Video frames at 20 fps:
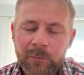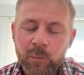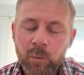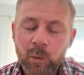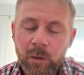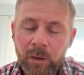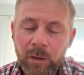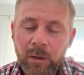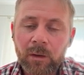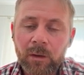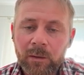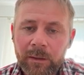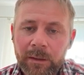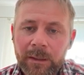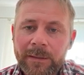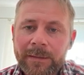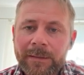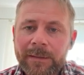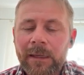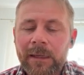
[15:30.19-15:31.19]
work on
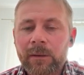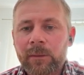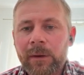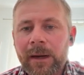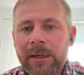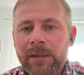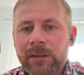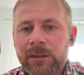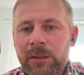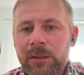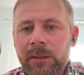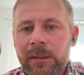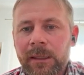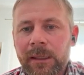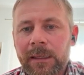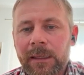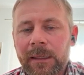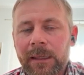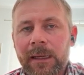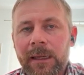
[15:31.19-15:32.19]

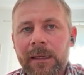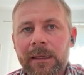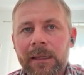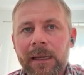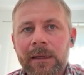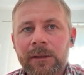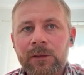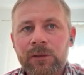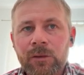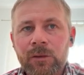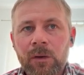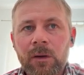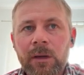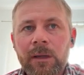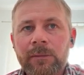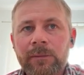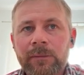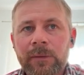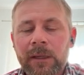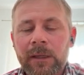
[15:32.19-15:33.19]
acceleration and try
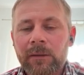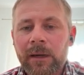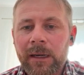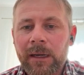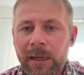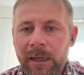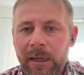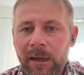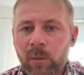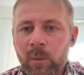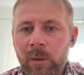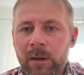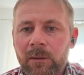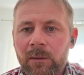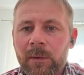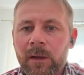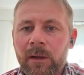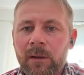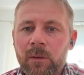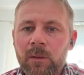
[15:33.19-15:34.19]
and figure out how
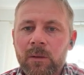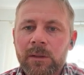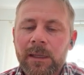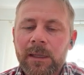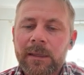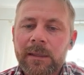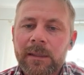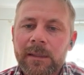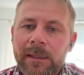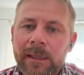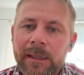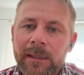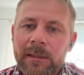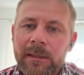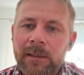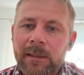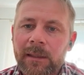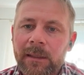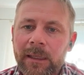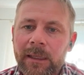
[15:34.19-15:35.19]
well my horse
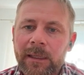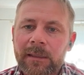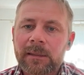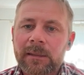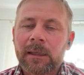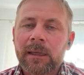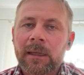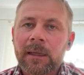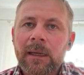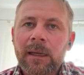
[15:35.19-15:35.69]
understands the legs.